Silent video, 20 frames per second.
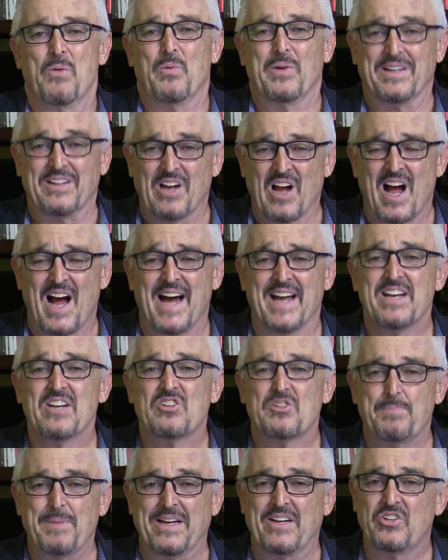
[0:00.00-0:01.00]
when God
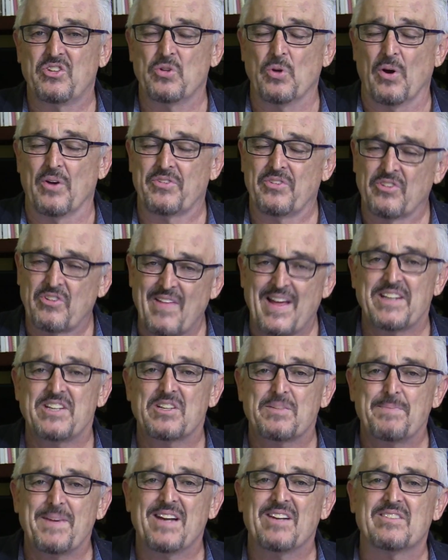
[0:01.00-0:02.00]
speaks to us. And so that
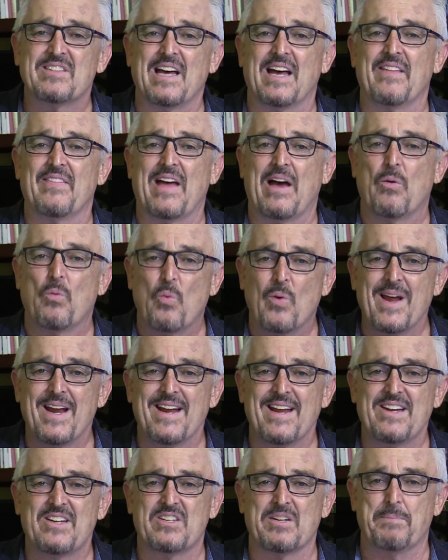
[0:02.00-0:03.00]
just means that, that we
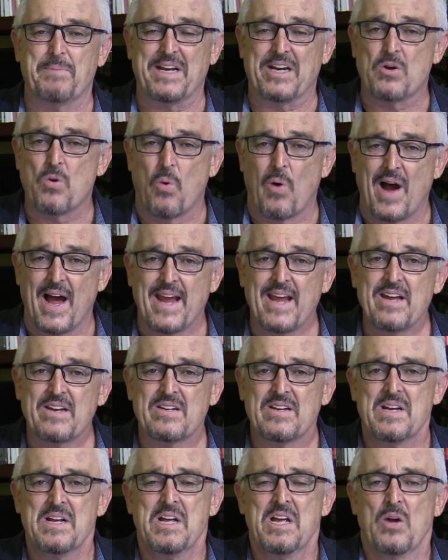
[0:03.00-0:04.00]
need to be
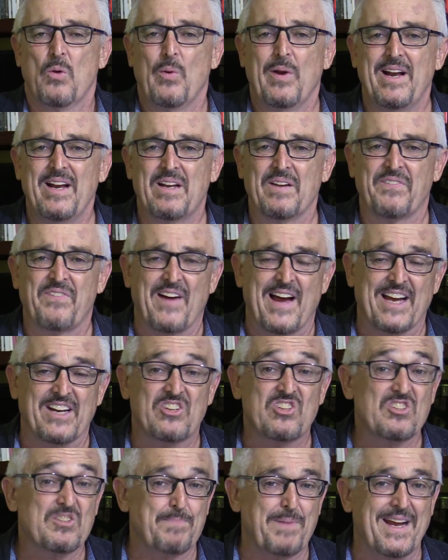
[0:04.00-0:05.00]
quiet. We need to find
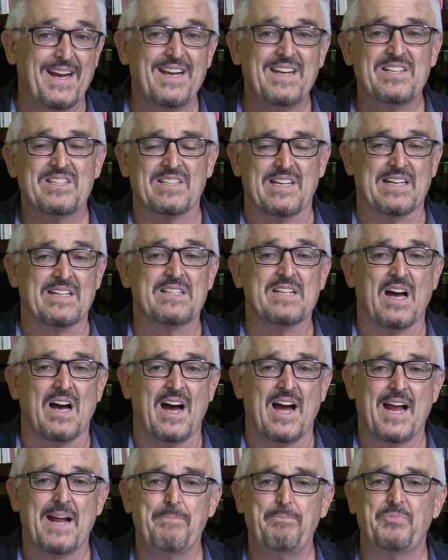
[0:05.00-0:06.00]
space and
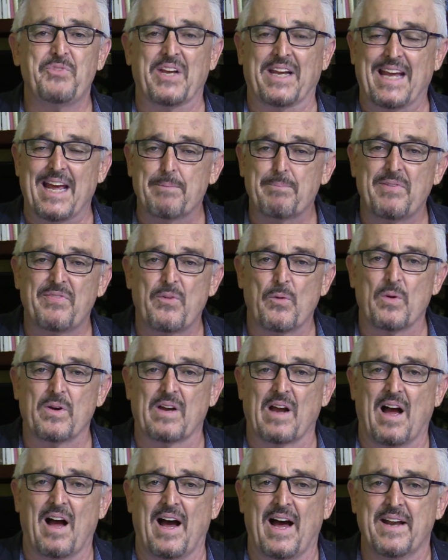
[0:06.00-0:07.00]
time to get before
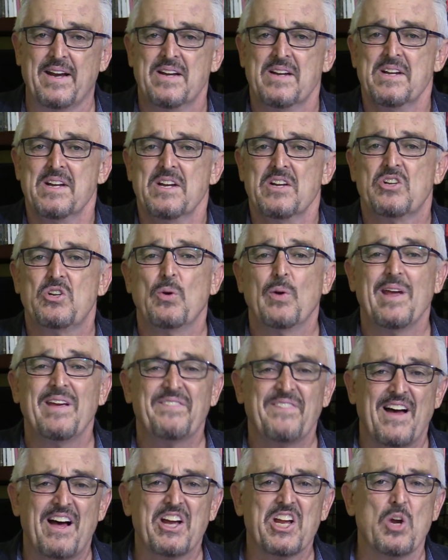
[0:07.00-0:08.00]
God to
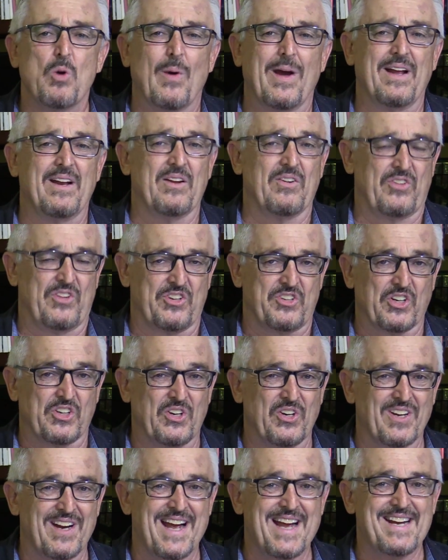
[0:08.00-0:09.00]
evaluate is this a
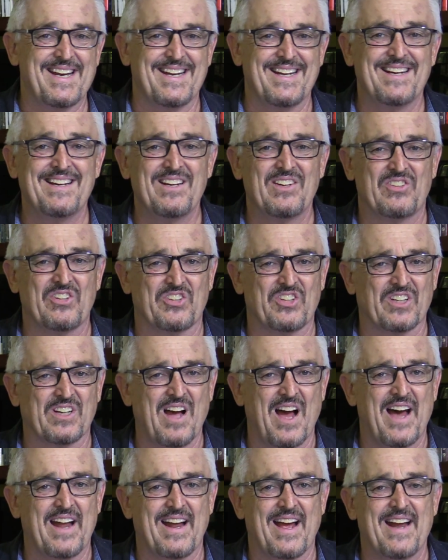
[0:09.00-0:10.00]
good idea? Is this a
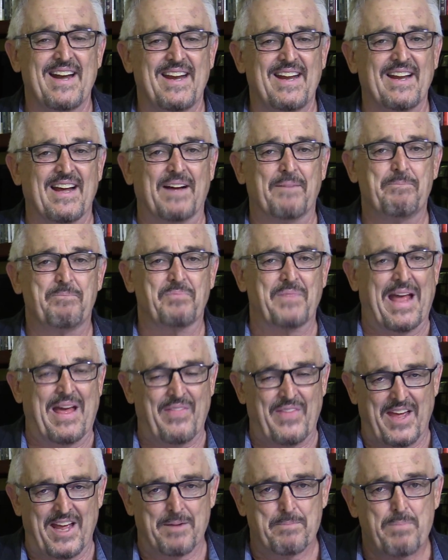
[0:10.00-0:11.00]
God idea?
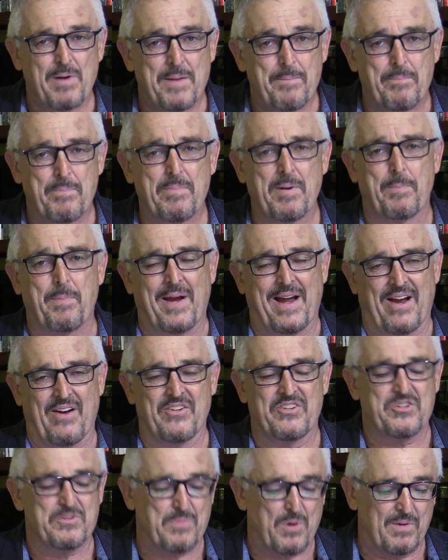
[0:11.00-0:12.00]
And then be
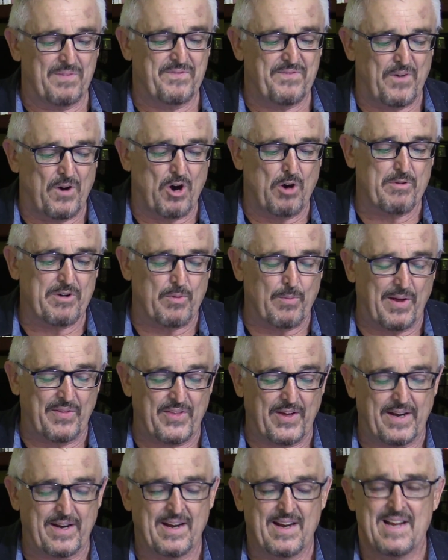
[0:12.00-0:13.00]
prepared to move forward with
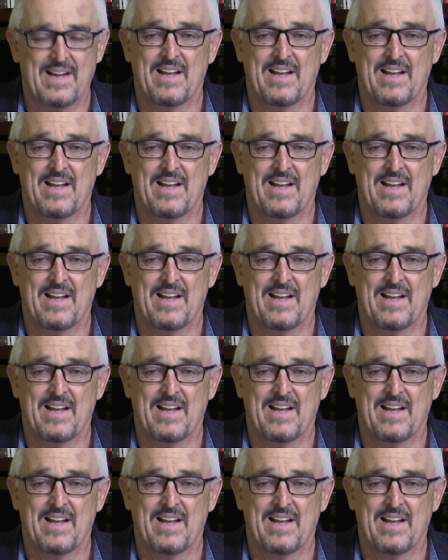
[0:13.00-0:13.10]
it.